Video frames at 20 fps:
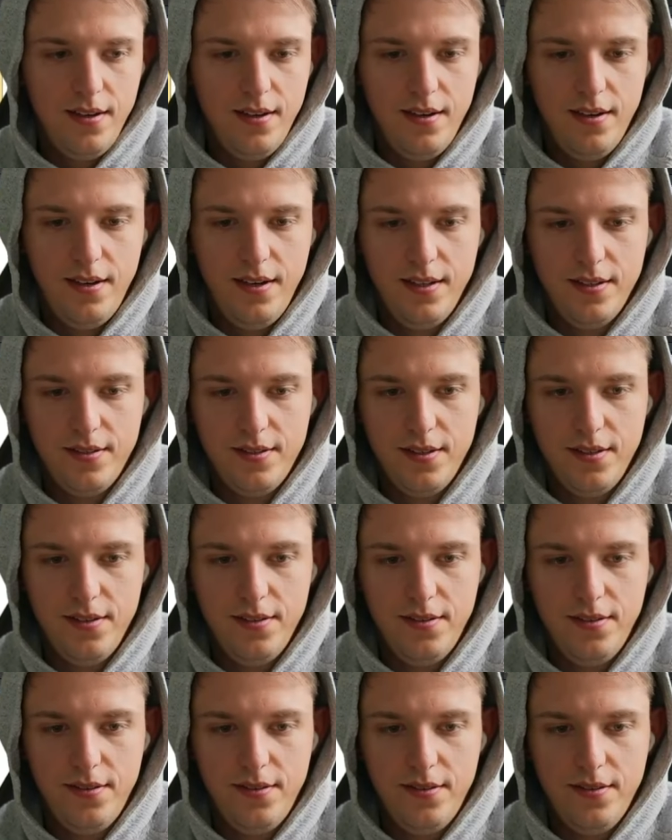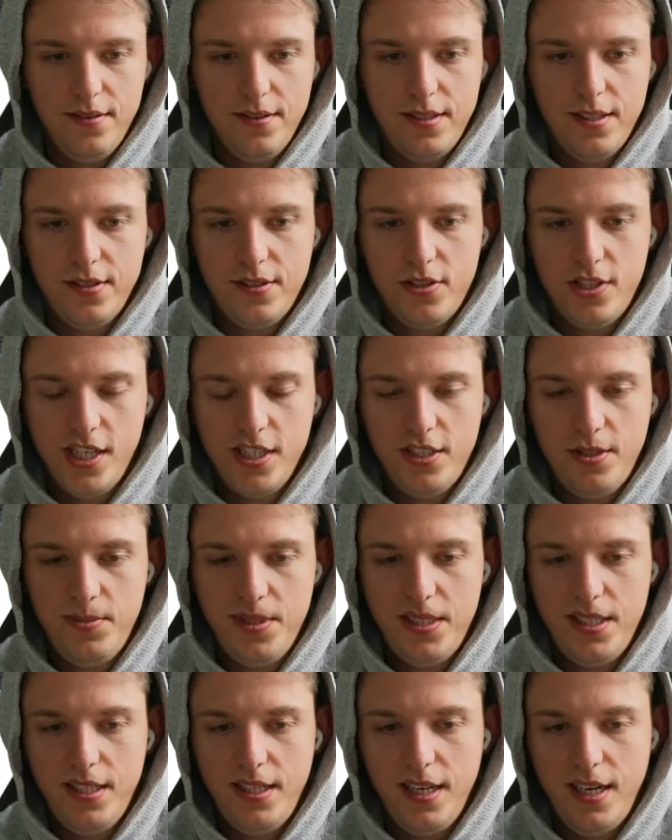All right, so since
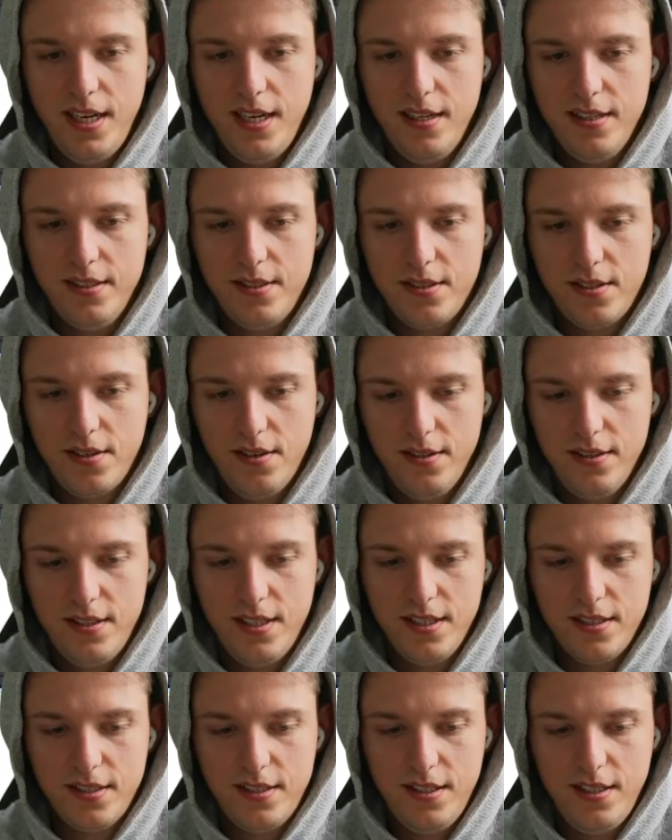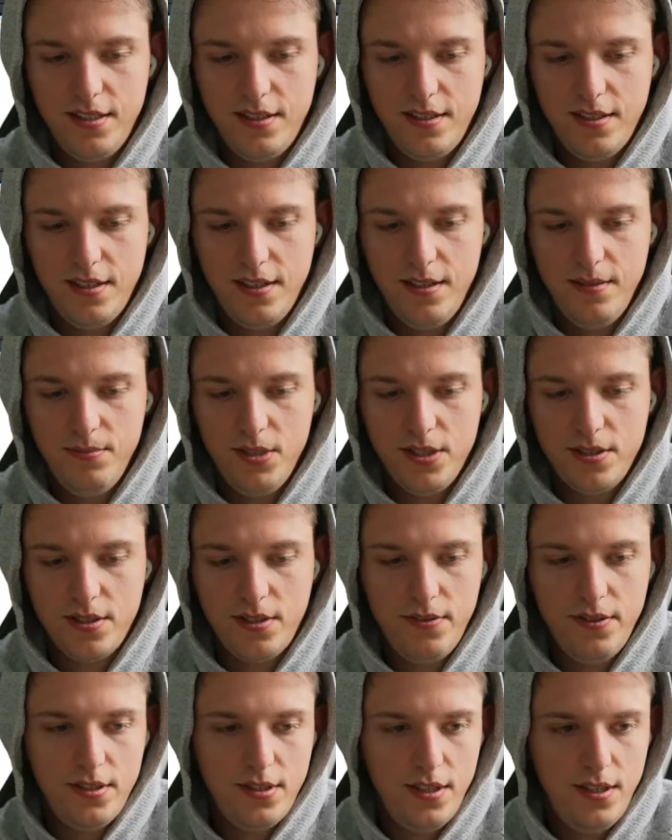ChatGPT has context here, I'm just
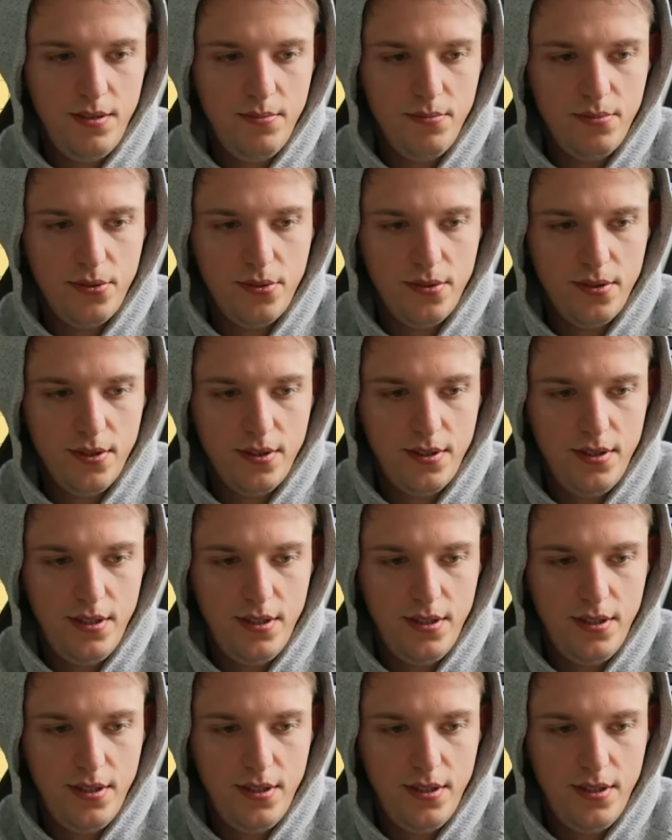going to import